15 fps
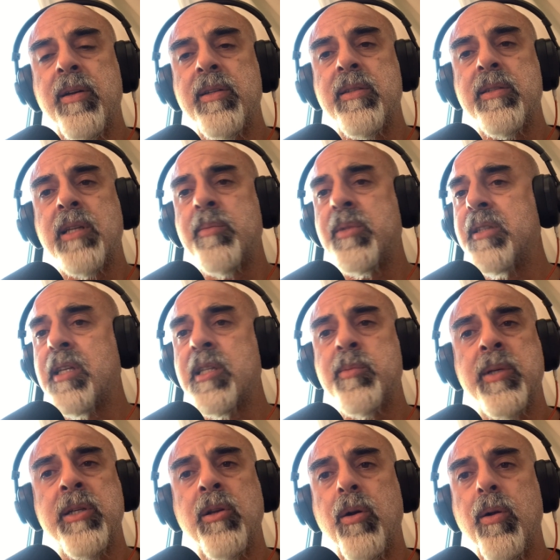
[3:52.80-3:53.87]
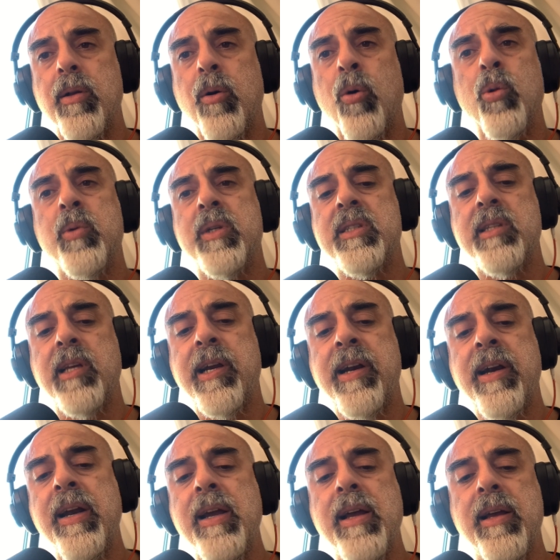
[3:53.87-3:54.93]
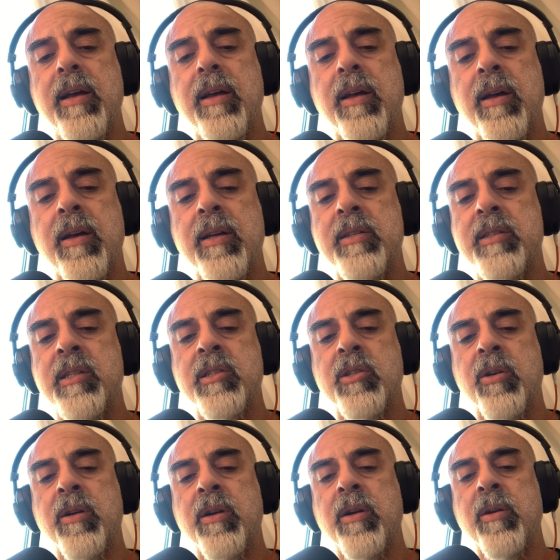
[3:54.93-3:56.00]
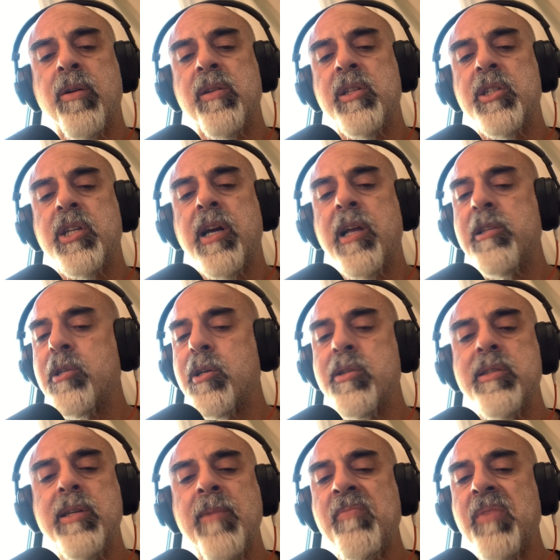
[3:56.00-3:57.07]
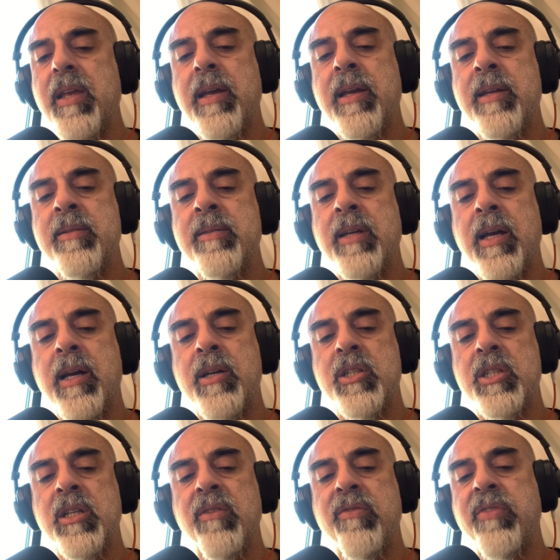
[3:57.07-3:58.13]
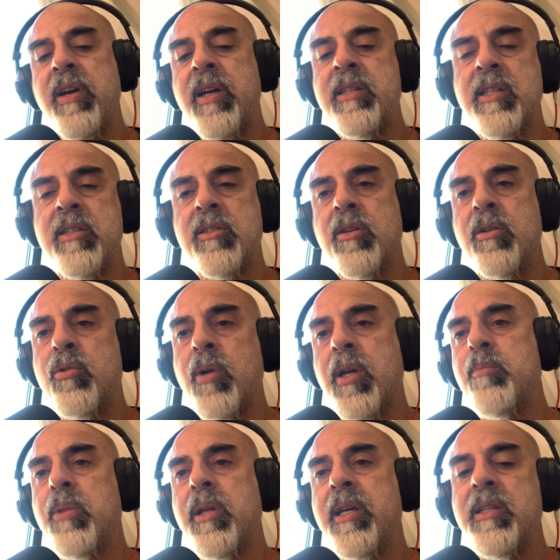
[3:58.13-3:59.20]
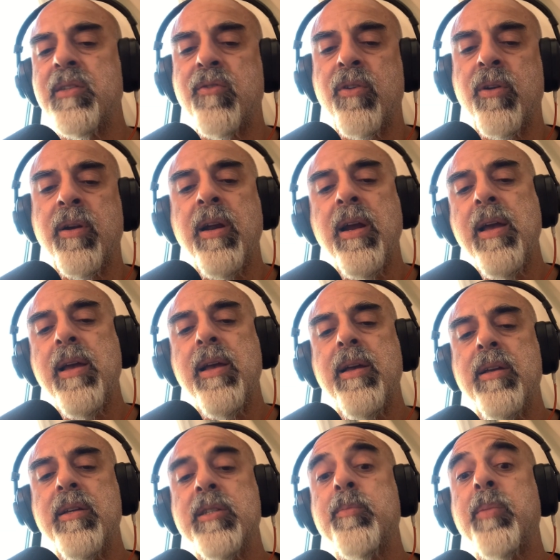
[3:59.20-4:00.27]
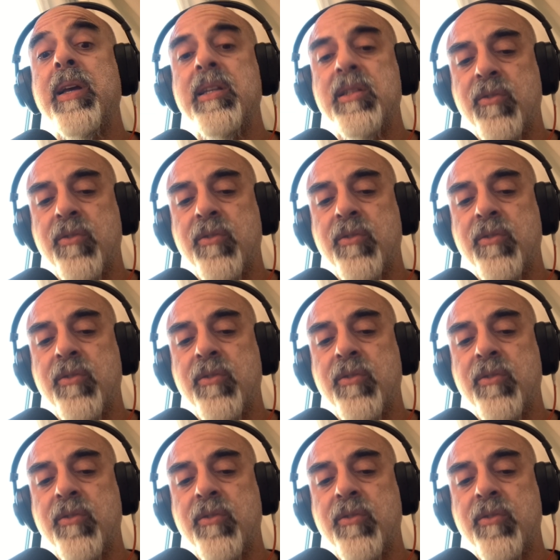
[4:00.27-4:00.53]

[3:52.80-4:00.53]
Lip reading: something that's been always there since her early childhood, and how she finds it a great place for space